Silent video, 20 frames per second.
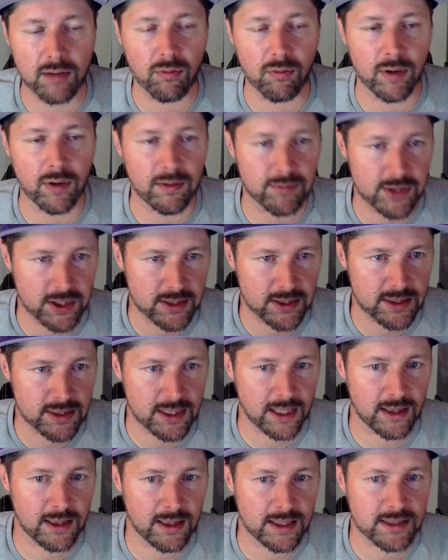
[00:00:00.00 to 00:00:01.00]
We've just
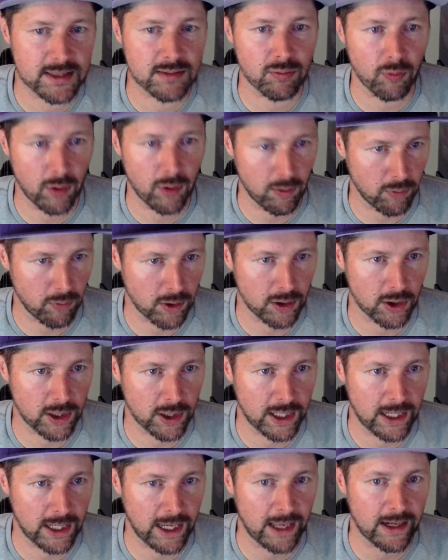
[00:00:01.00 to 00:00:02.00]
seen this, what we're
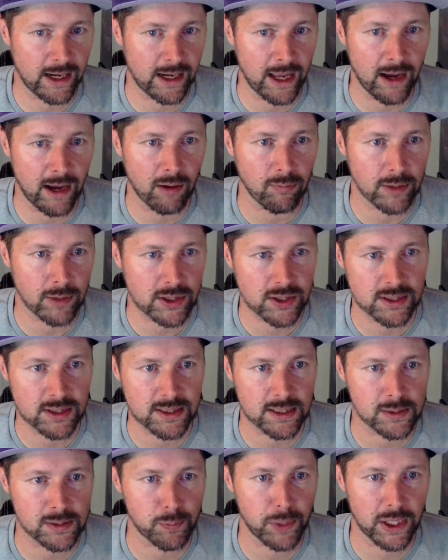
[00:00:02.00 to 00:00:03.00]
looking at now, which is
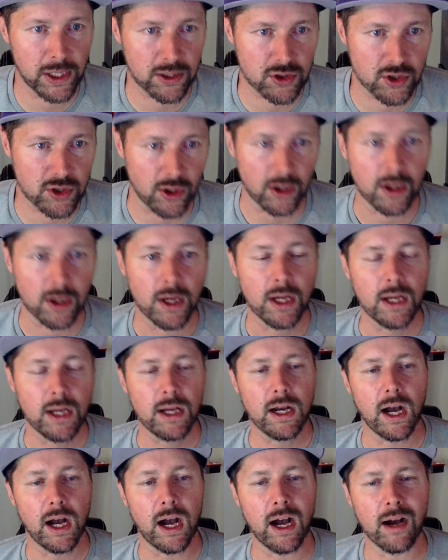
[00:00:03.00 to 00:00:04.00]
this picture.
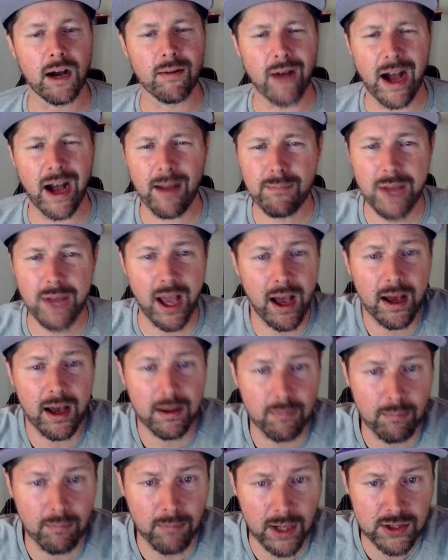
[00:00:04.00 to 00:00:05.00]
I'm
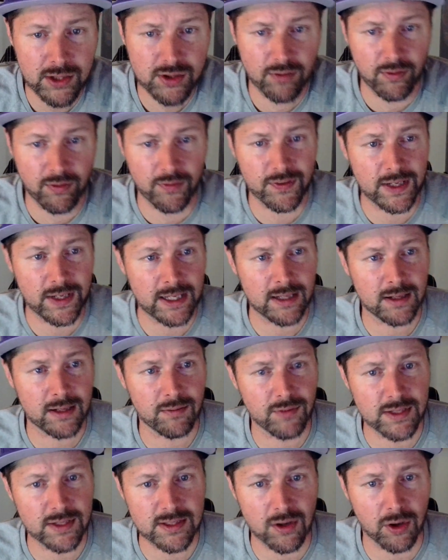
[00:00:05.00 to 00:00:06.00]
not much of a fan of
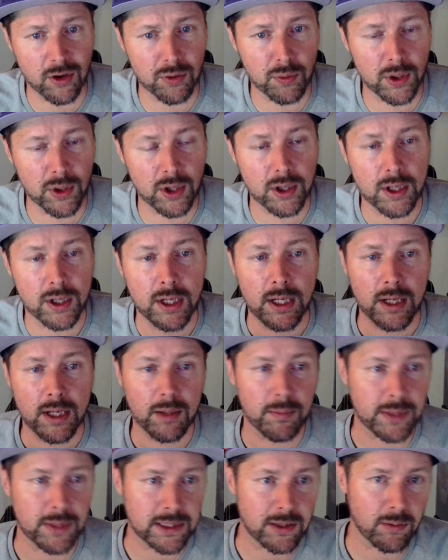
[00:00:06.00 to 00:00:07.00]
this artwork,
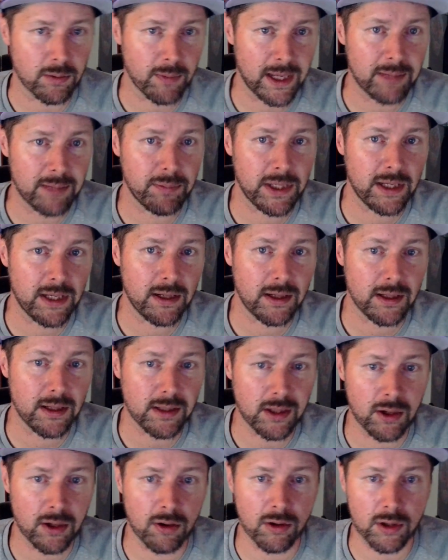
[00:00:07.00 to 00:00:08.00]
but there may be,
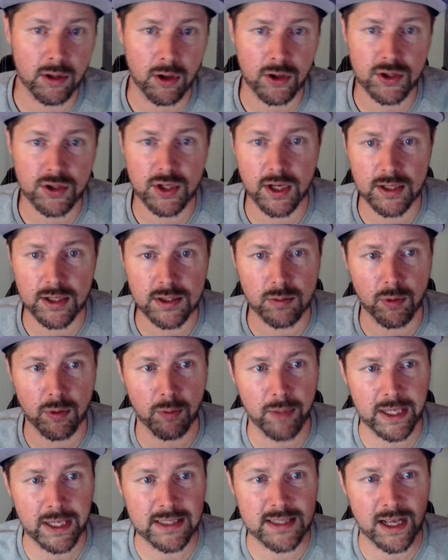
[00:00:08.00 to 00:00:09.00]
a large customer
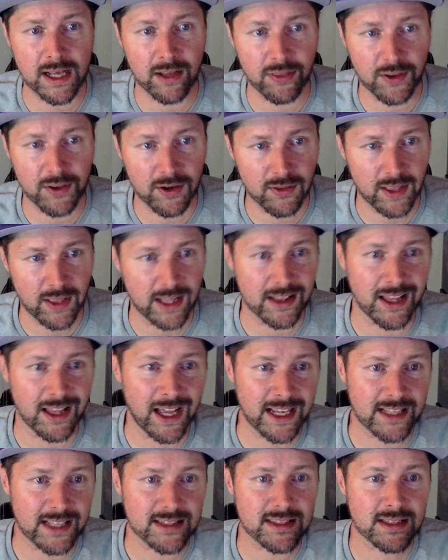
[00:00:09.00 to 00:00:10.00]
base out there that
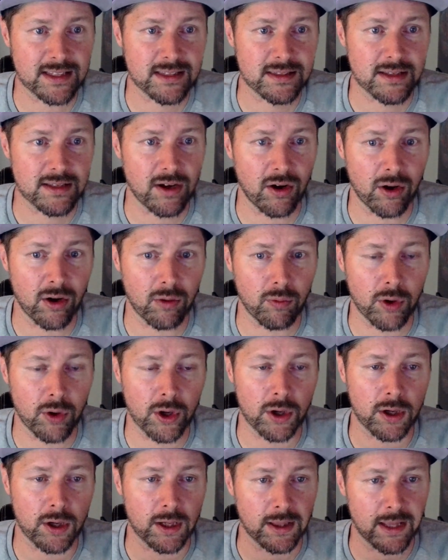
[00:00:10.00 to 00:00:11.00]
likes this
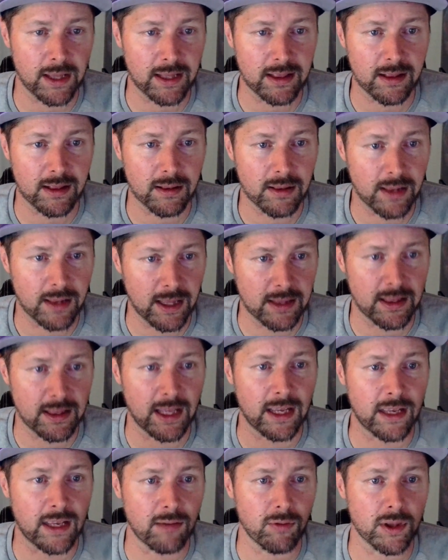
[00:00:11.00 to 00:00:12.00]
artwork and they
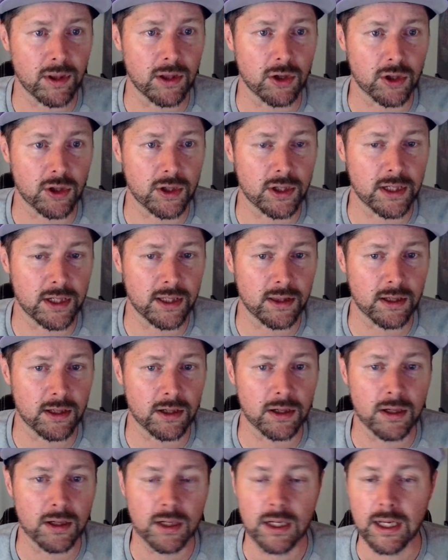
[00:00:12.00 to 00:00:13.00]
think it would look good in
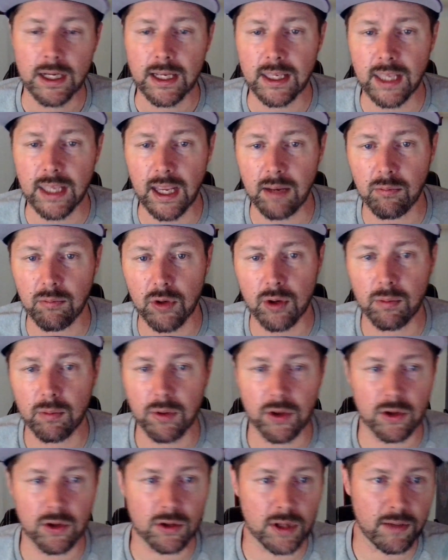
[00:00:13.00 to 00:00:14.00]
their game room or
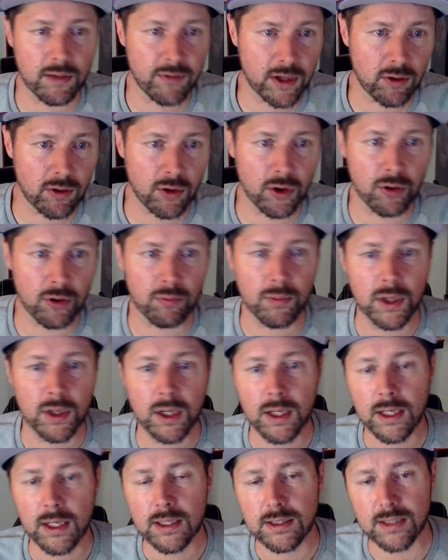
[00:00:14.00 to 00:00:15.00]
their living room.
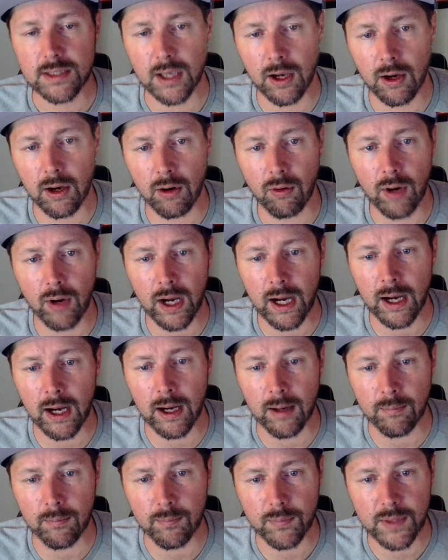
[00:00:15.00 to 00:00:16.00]

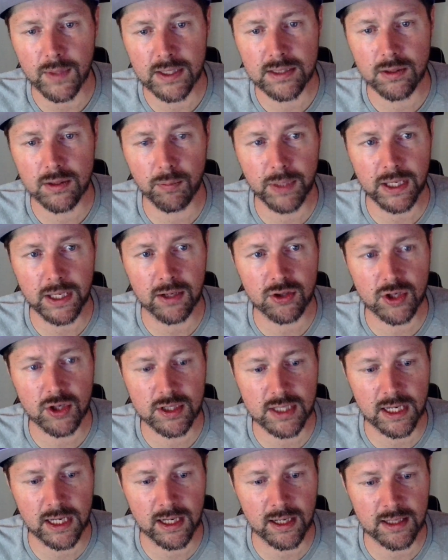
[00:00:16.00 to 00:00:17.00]
So this will be
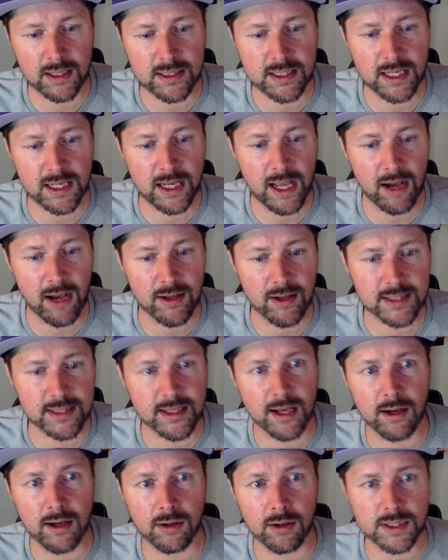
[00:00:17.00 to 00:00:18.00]
interesting to see how it
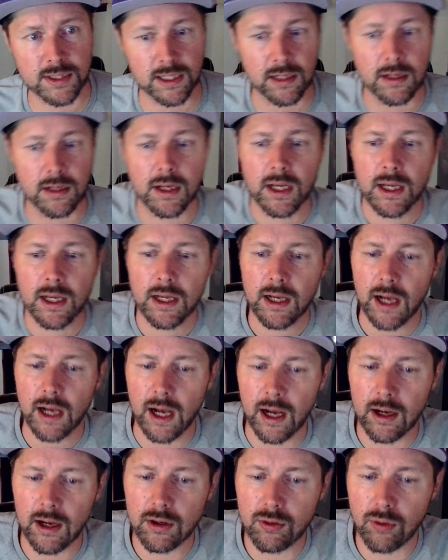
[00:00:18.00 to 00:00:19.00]
sells and
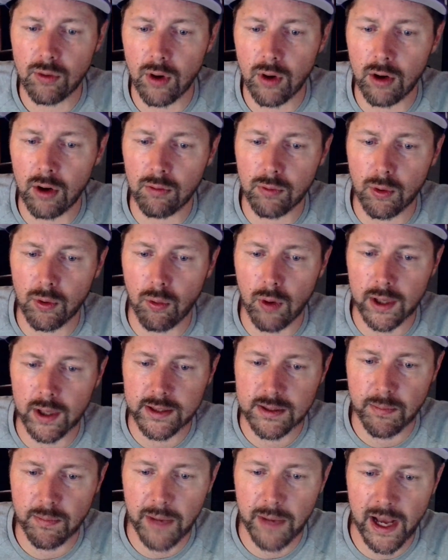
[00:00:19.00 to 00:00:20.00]
who all will want
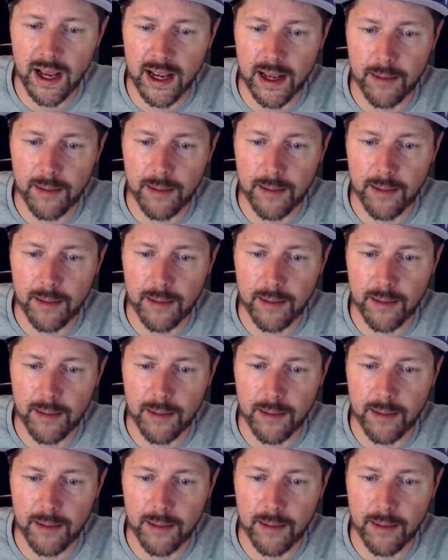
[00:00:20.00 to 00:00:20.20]
to buy it.